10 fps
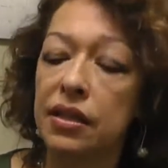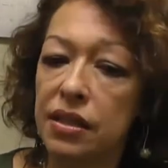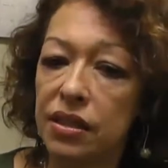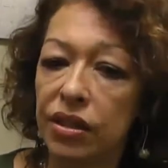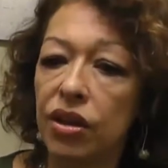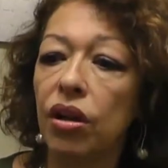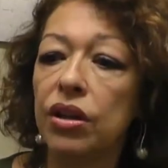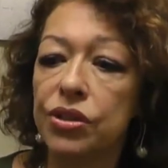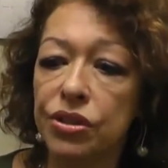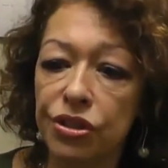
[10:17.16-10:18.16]
And as a
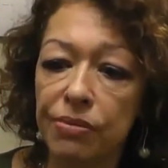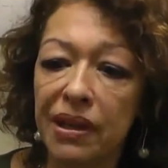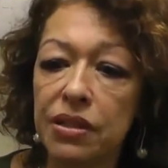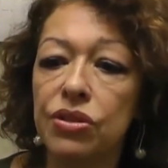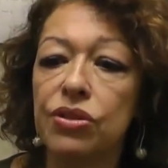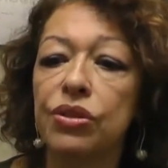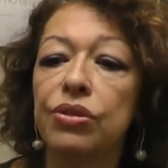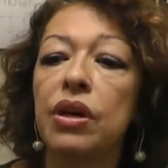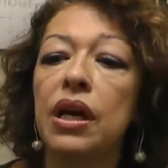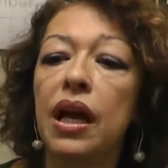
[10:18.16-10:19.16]
psychologist, you must
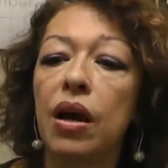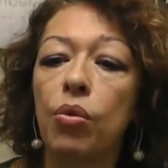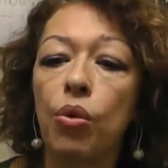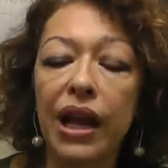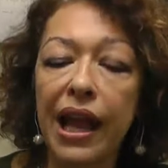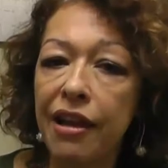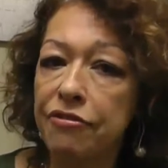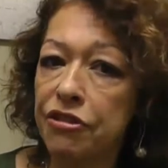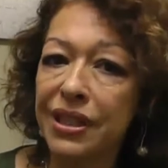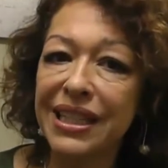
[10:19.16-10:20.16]
do
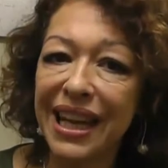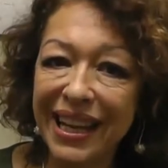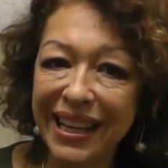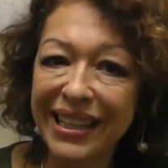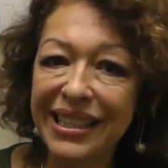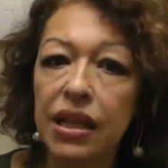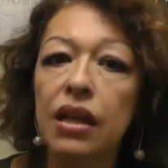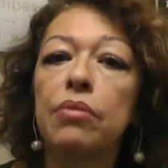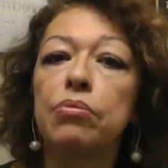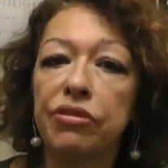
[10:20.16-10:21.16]
whatever it
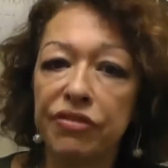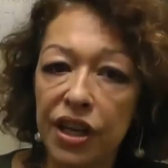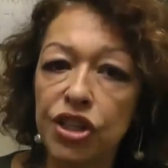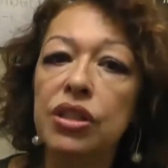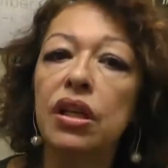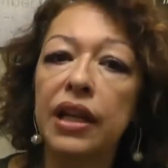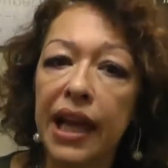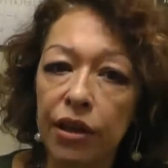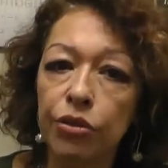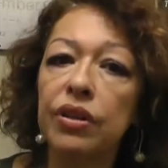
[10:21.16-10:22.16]
takes,
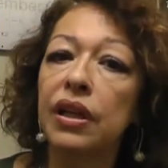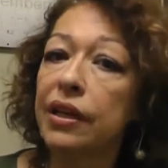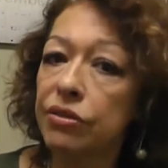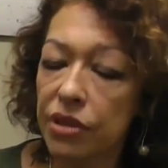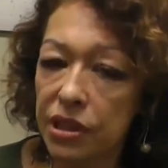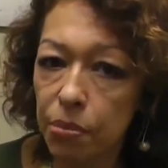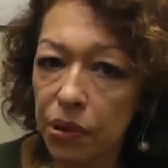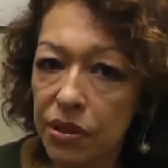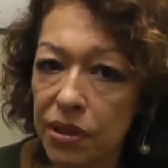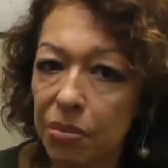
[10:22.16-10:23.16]
professionally, healthily and
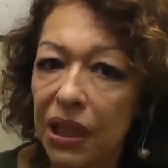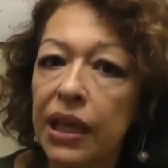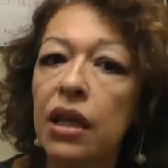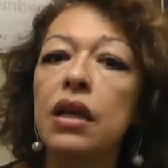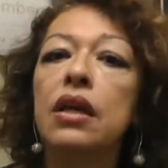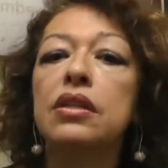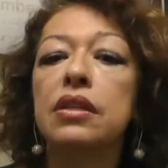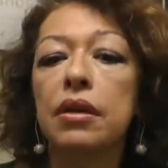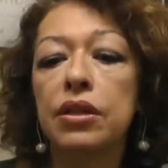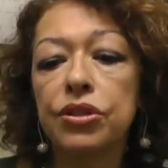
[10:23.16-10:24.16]
responsibly,
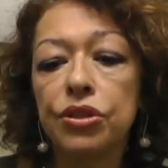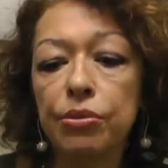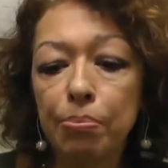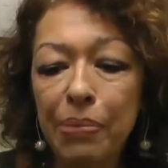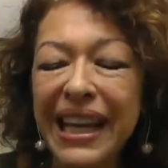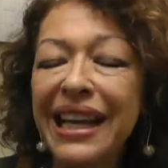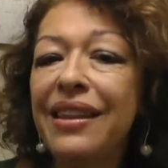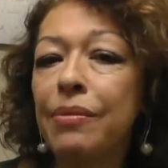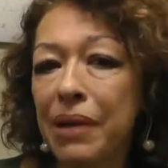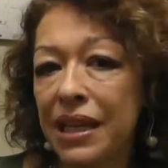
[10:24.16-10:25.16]
to
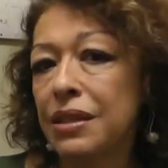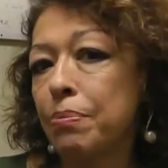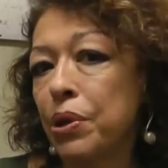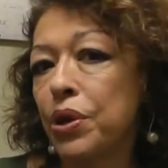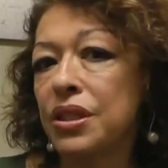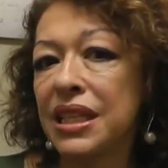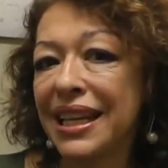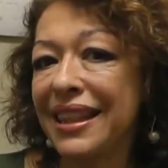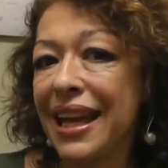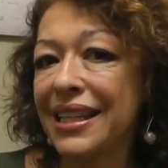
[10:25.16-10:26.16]
be the best
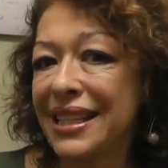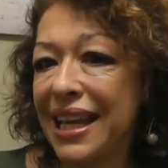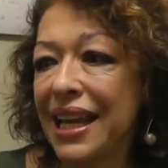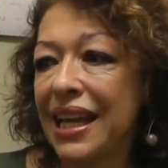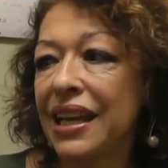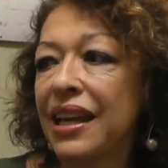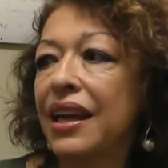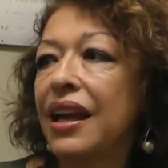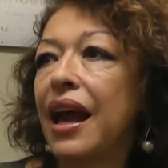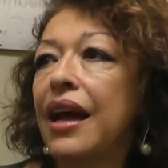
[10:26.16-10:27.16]
person in that setting
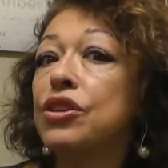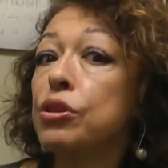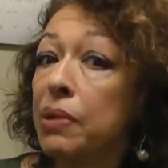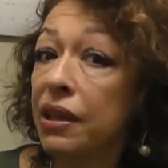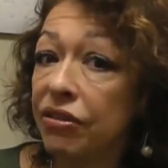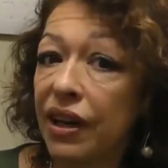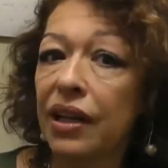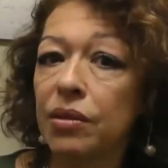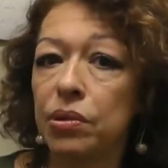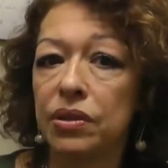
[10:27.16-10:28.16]
and to be
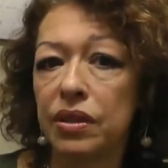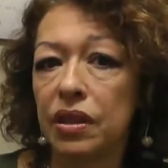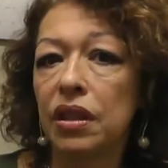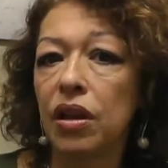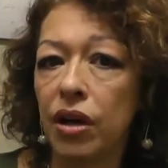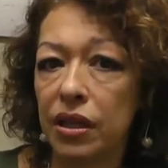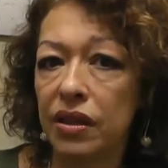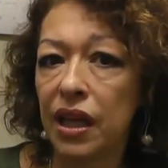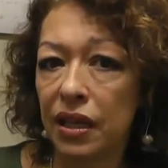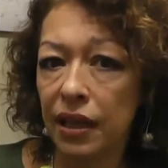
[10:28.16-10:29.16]
available to the
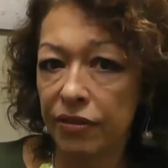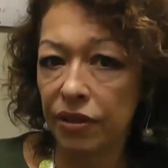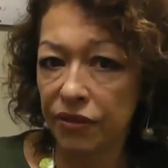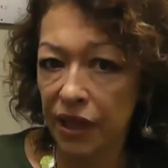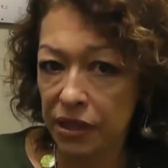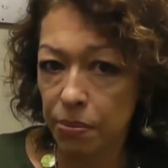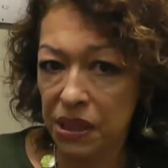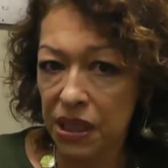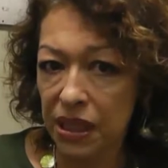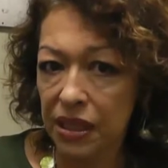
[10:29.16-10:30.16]
client at that level of
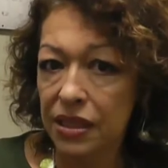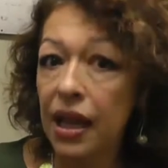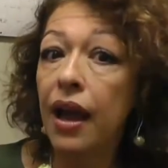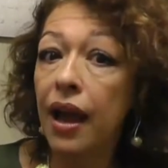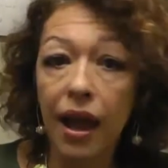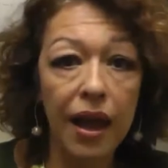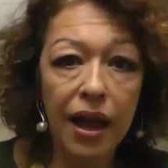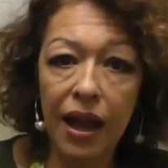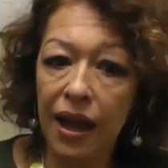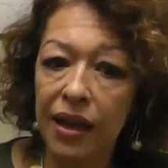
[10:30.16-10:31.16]
expertise.
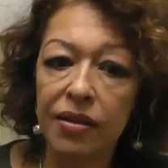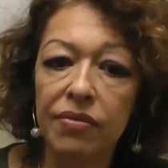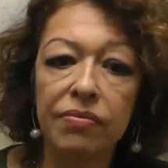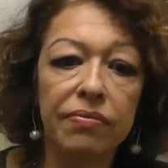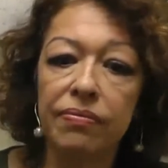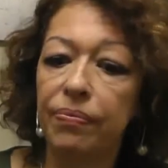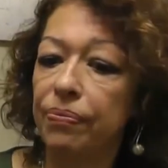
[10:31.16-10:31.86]
And